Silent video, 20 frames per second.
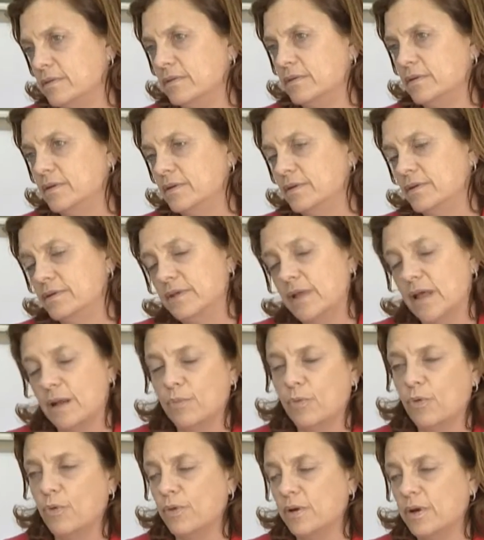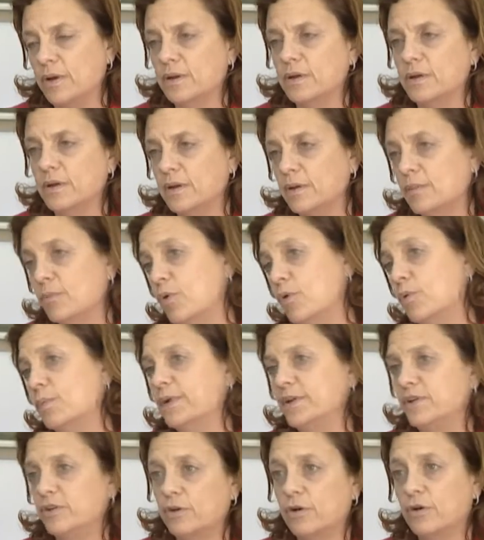It's done more in a more
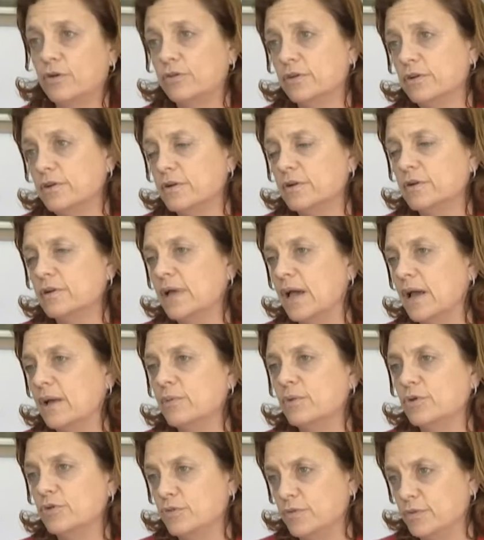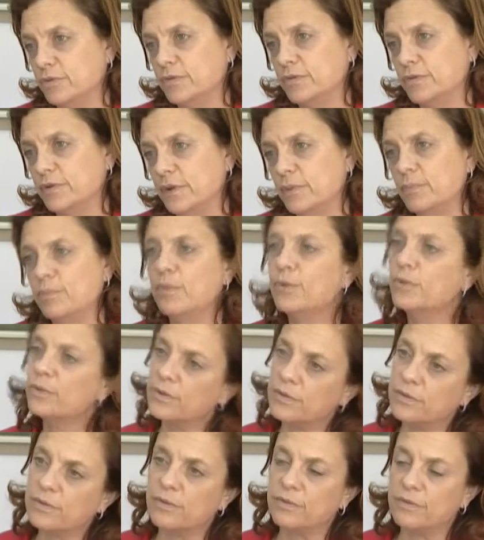pedagogical language of the
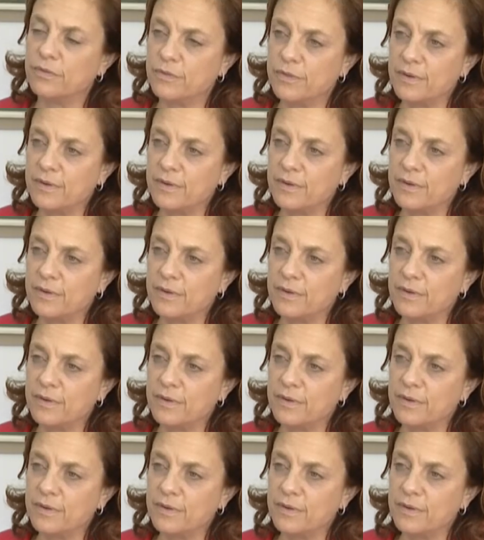importance of